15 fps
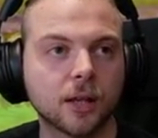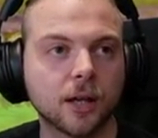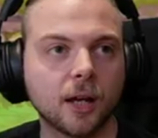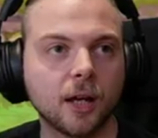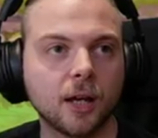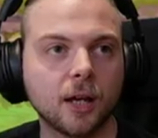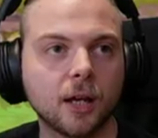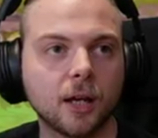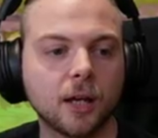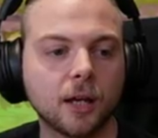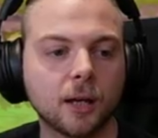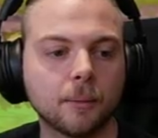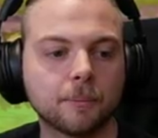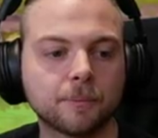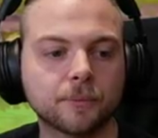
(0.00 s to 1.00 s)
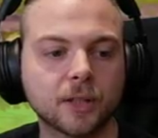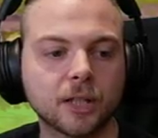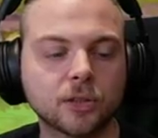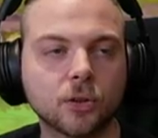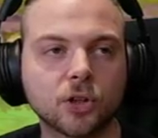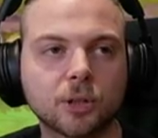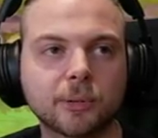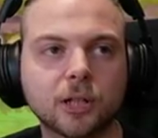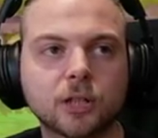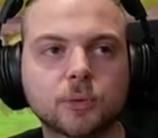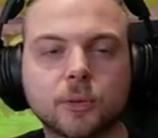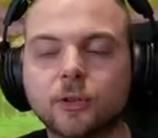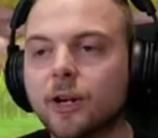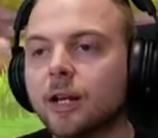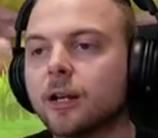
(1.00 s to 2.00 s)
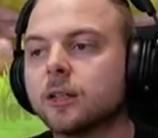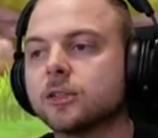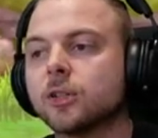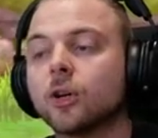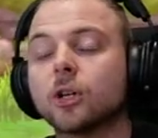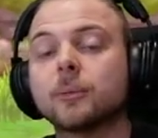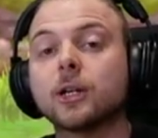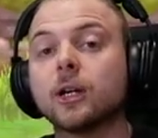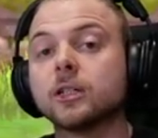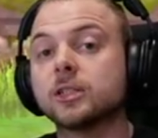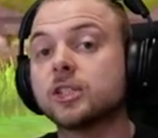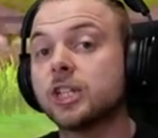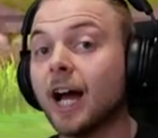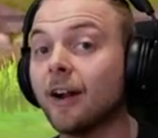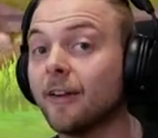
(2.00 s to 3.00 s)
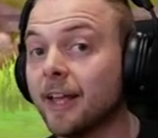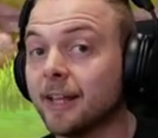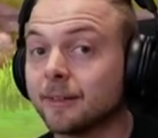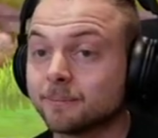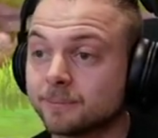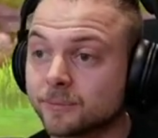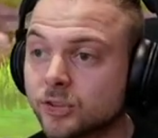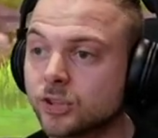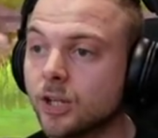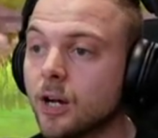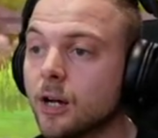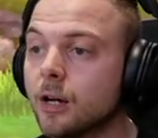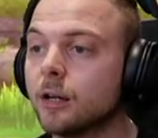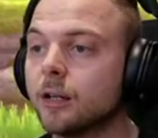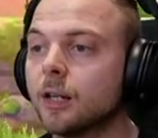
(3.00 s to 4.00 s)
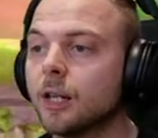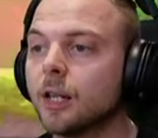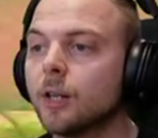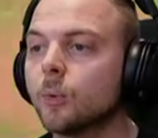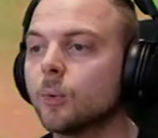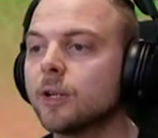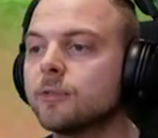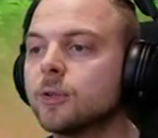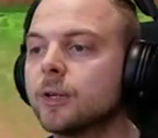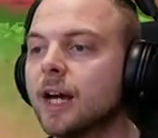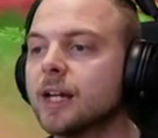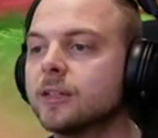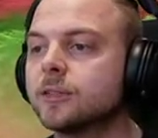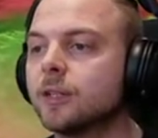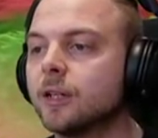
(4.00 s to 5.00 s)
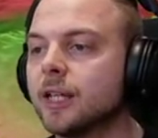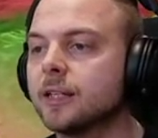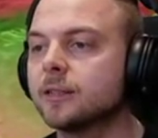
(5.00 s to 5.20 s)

Um, it's all going to be going to a great cause. It's all going to be going to charity. So, whatever you guys donate